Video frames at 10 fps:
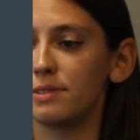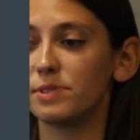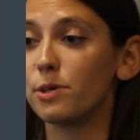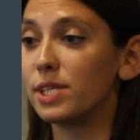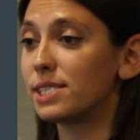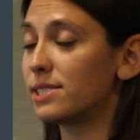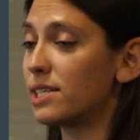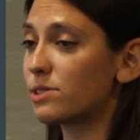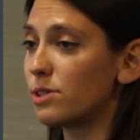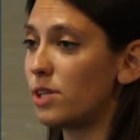So this
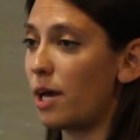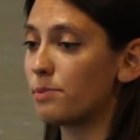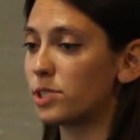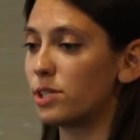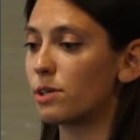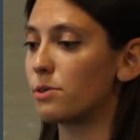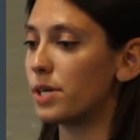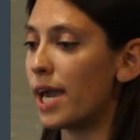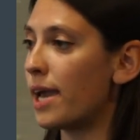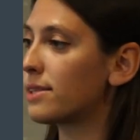test rule helps you
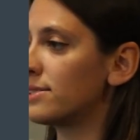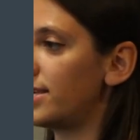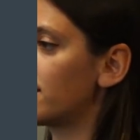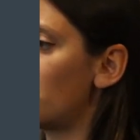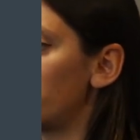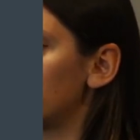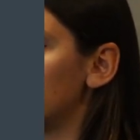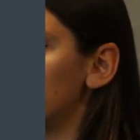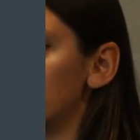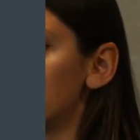create
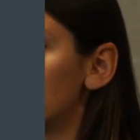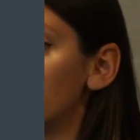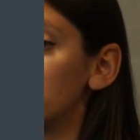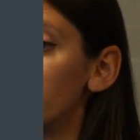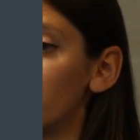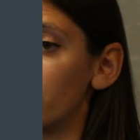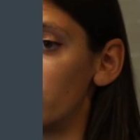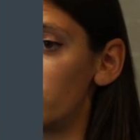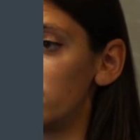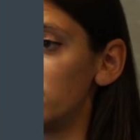databases in specific
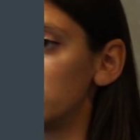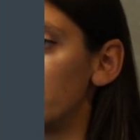versions,